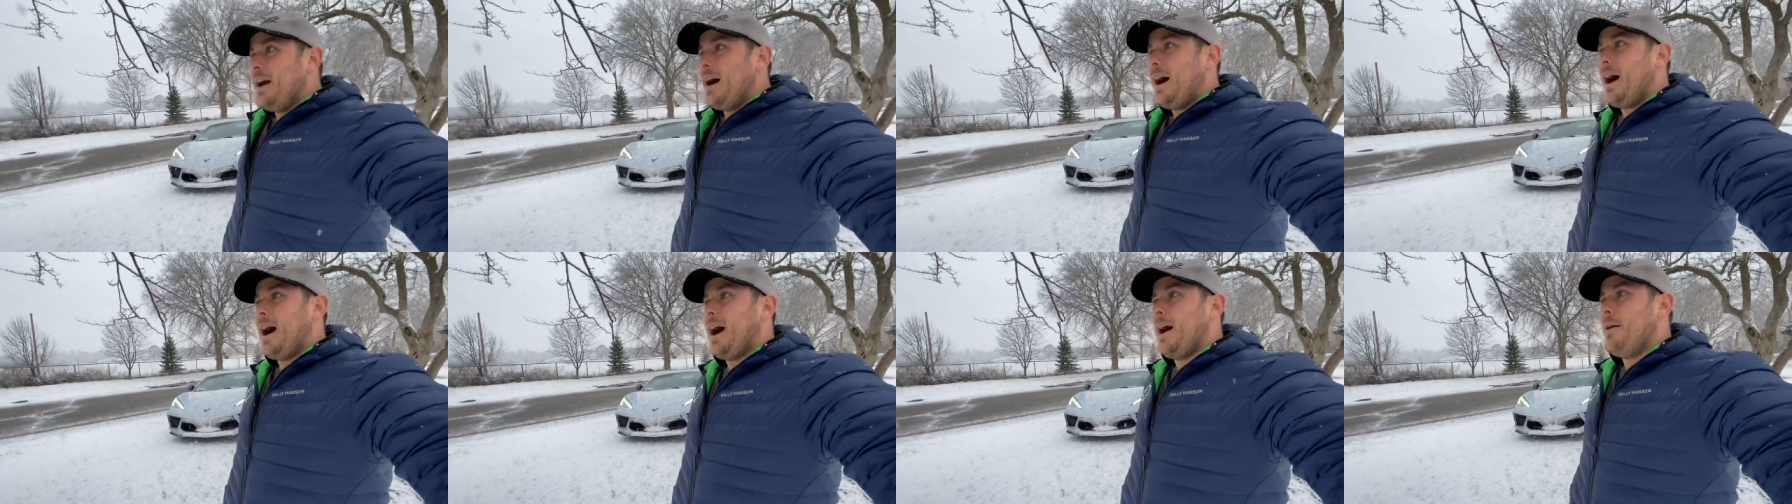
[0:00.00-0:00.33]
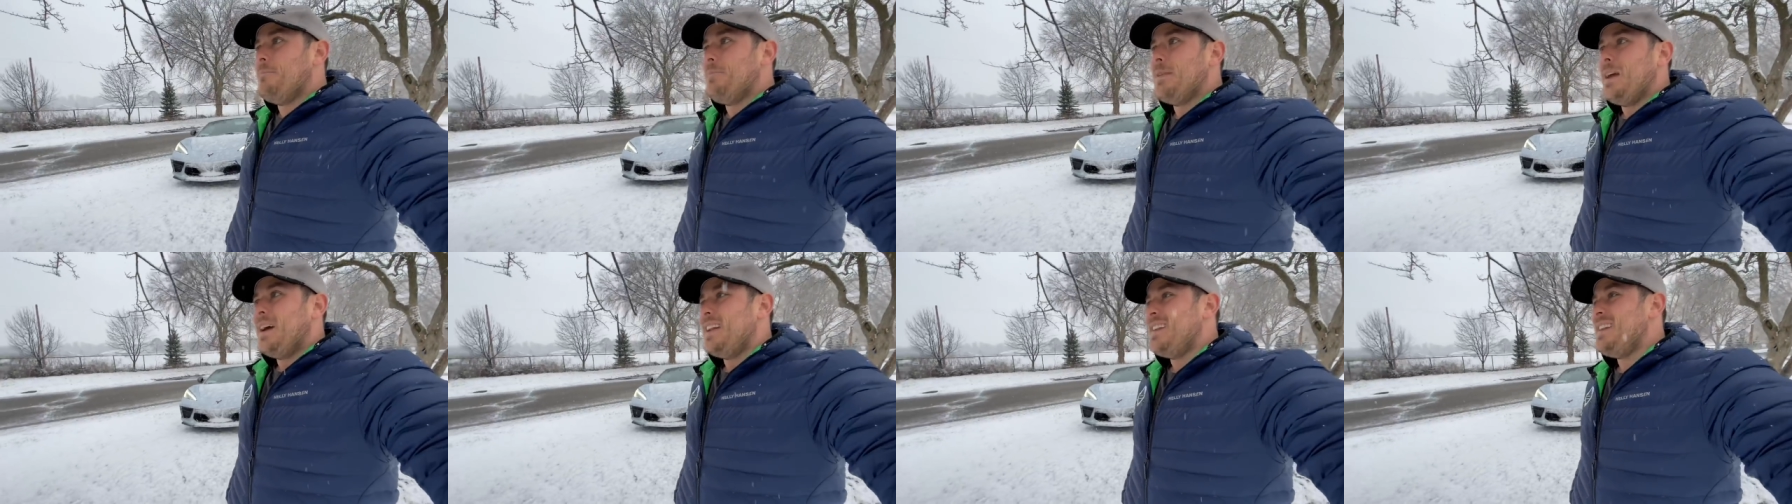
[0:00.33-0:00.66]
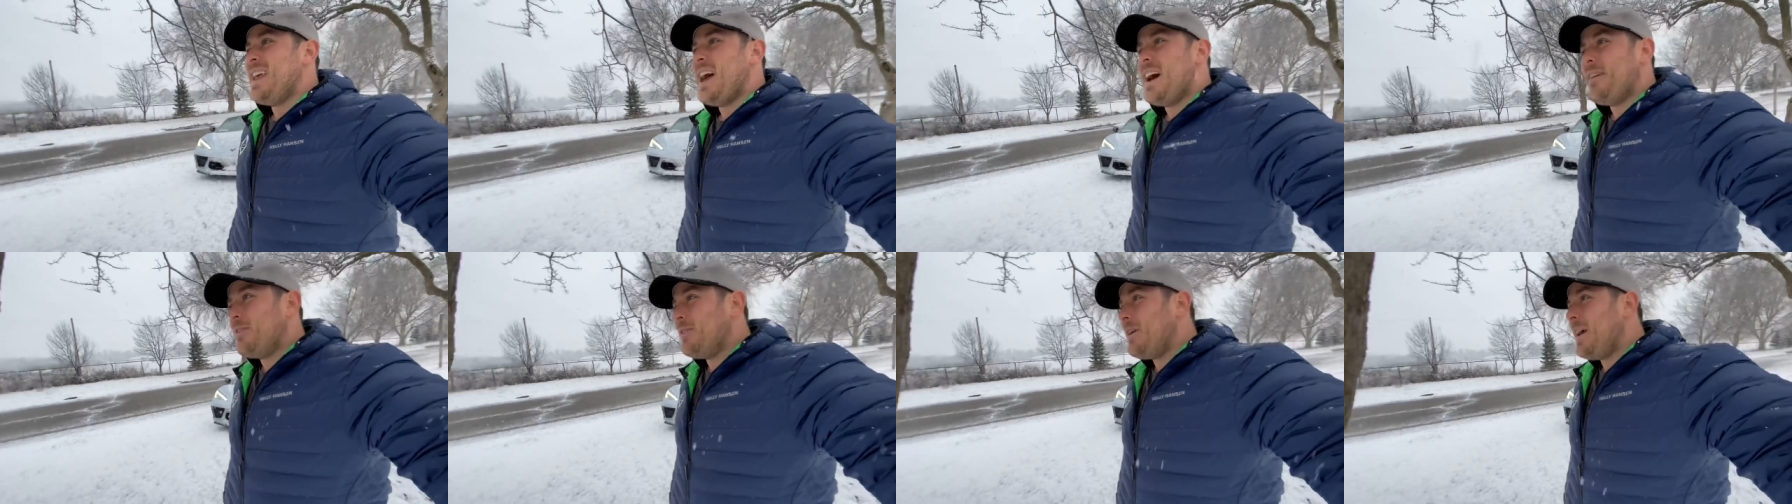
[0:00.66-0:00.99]
Um,
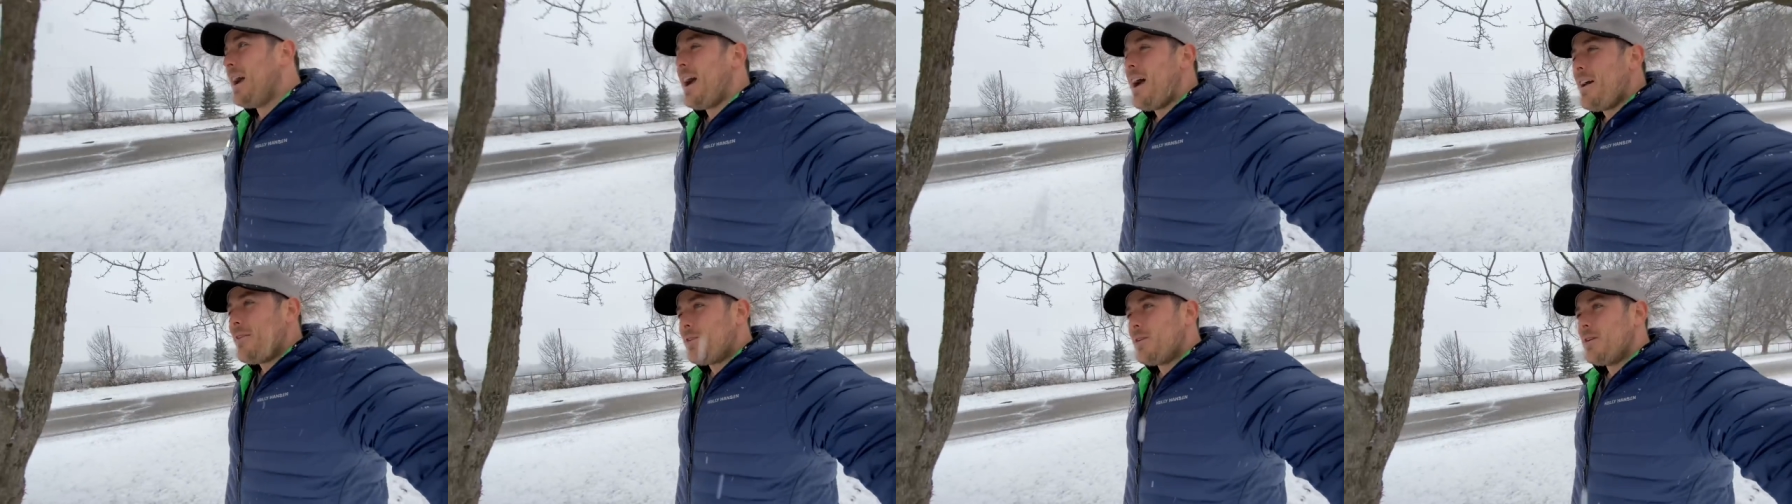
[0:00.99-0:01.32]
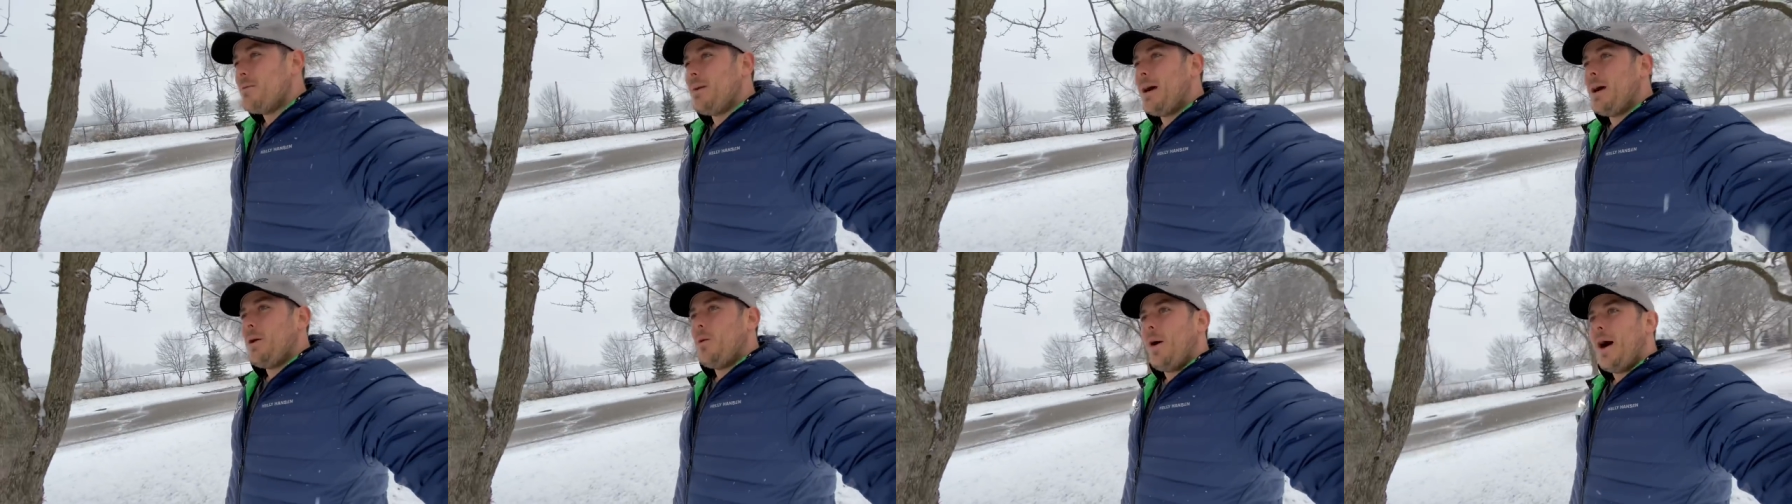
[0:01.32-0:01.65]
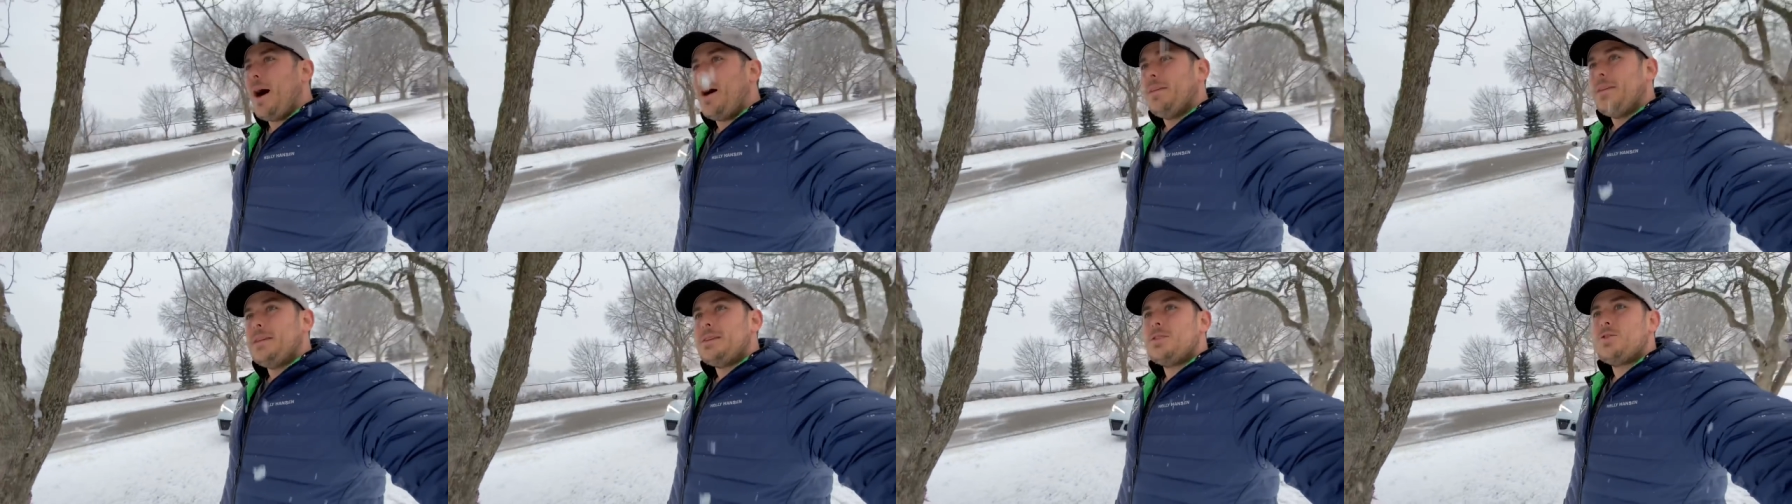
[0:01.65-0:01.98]
never ever in my
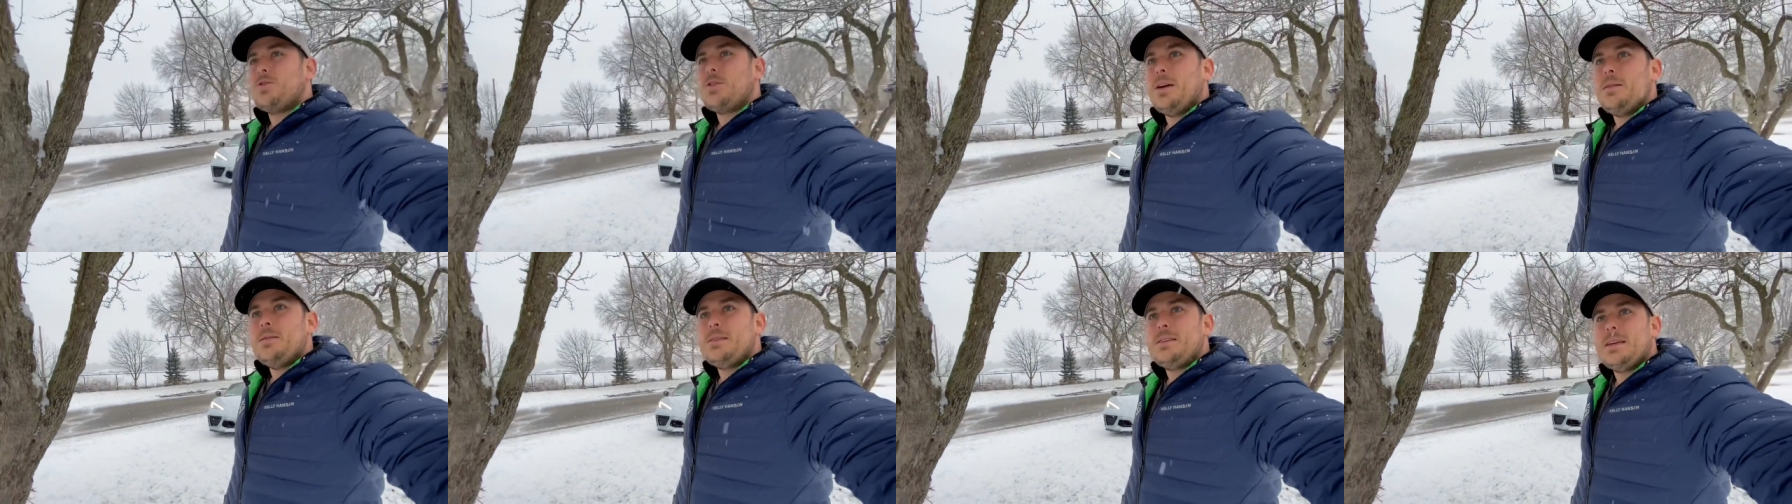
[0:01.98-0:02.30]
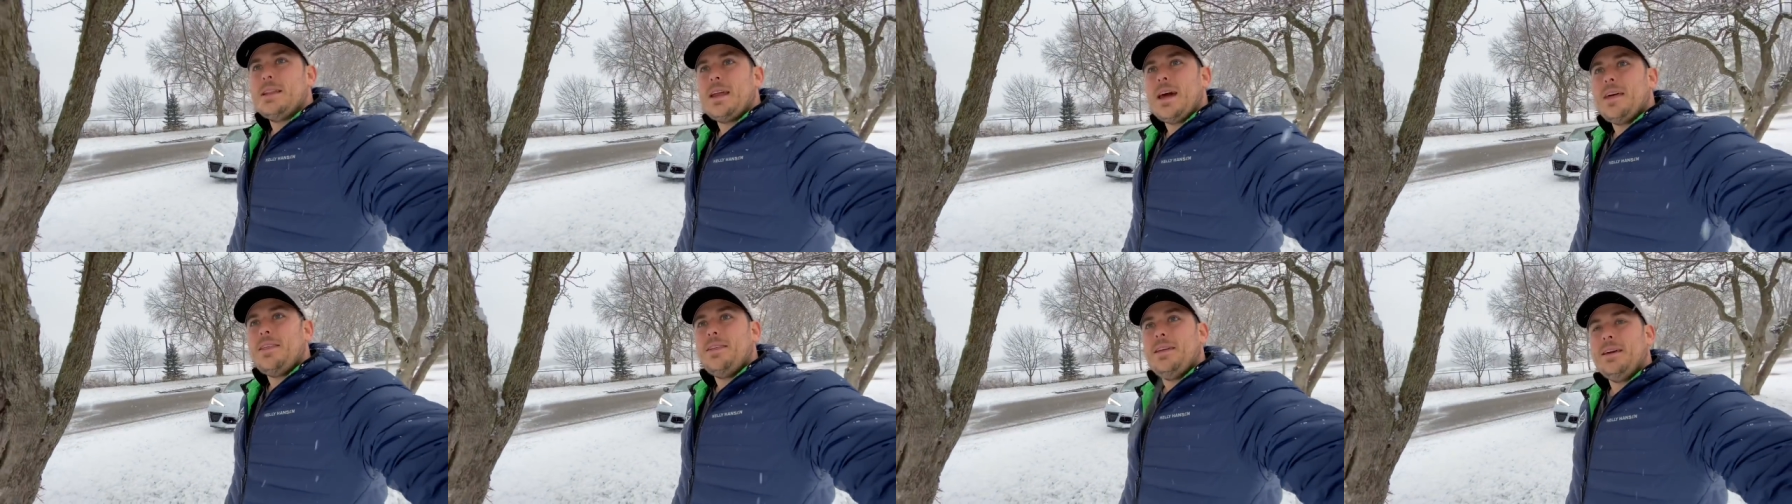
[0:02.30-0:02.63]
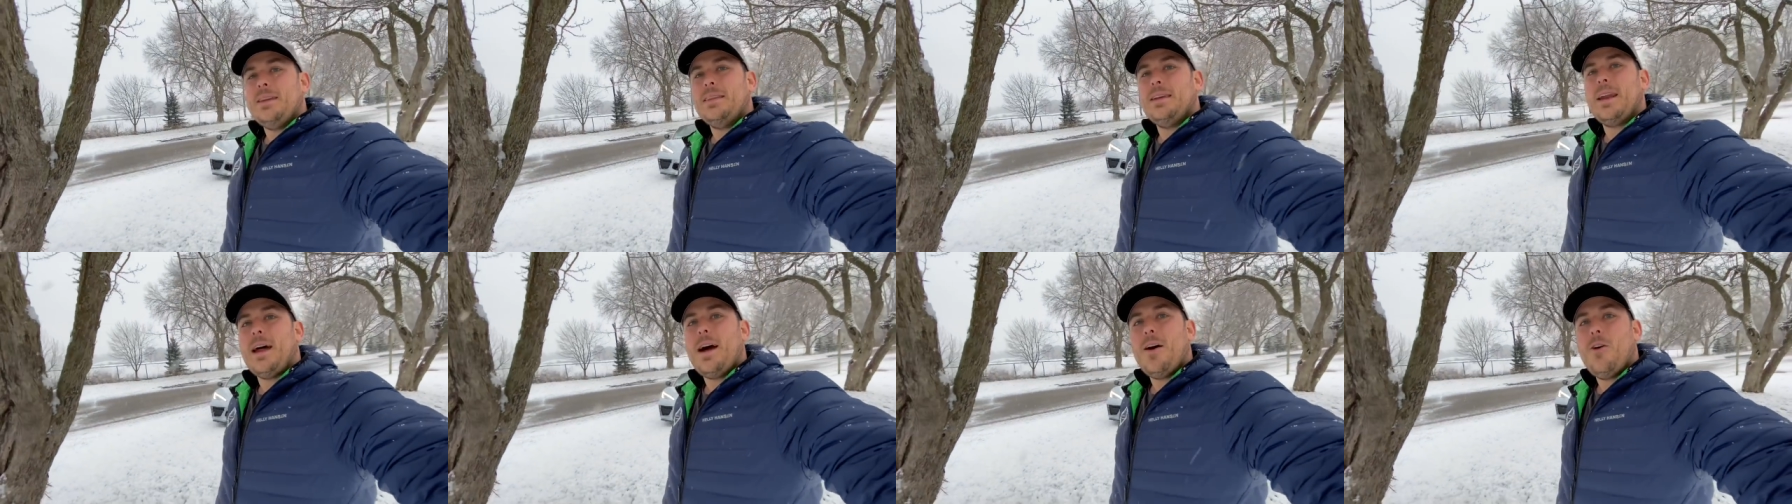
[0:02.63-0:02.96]
wildest dreams did I
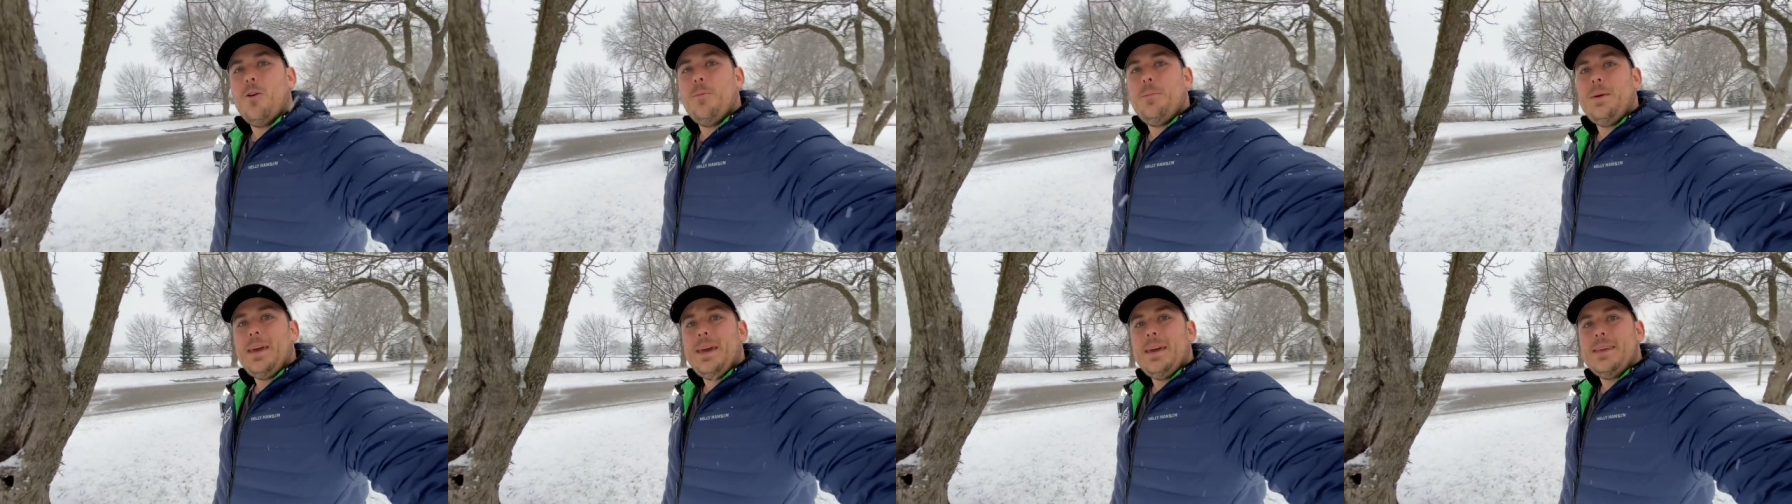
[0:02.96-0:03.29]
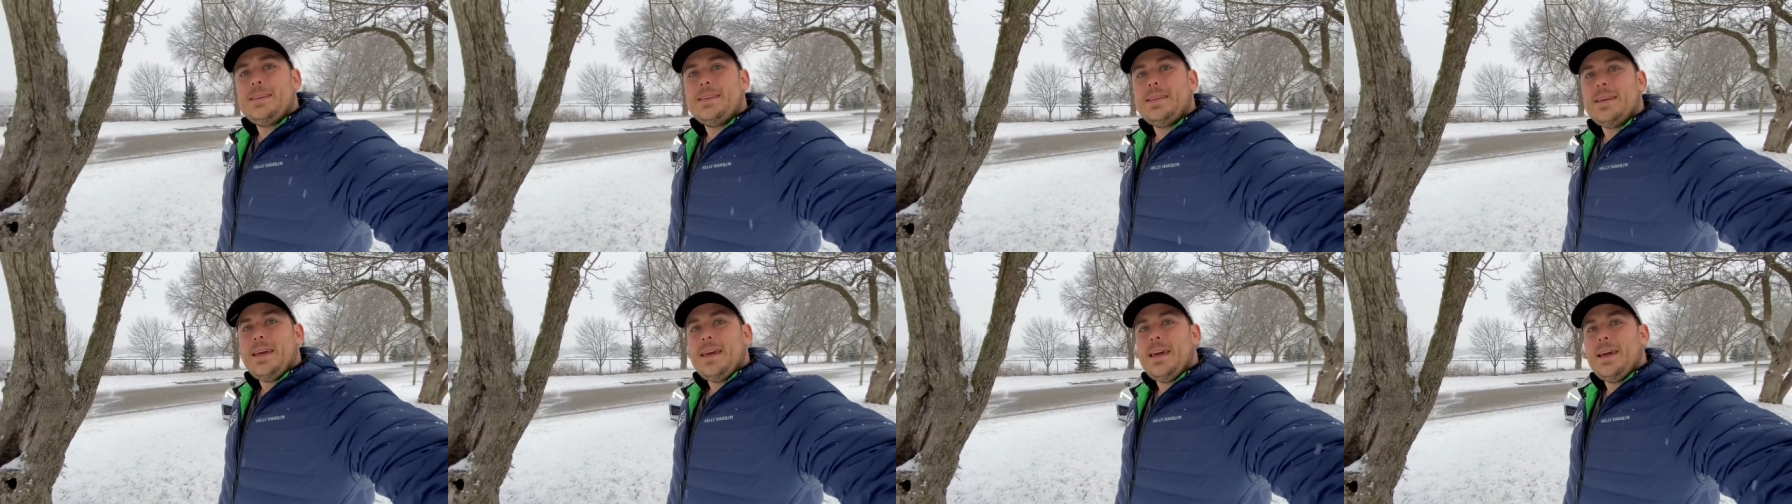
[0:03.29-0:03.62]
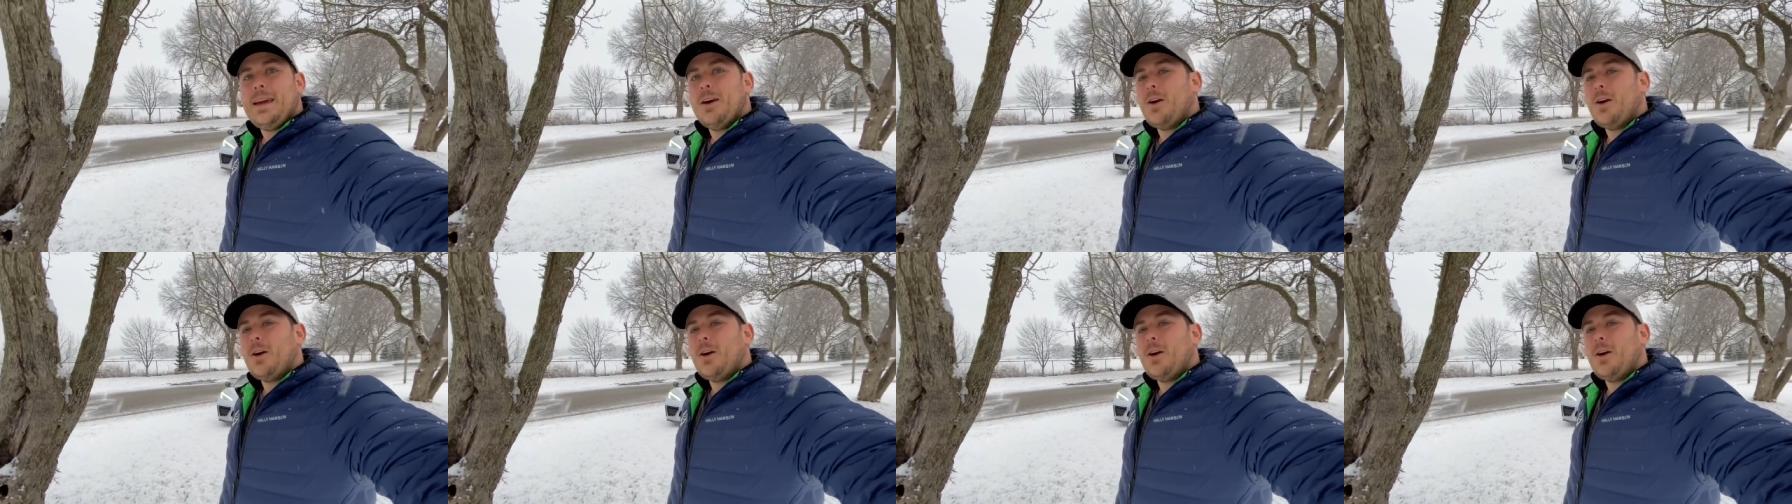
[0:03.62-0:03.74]
think that I would be seeing a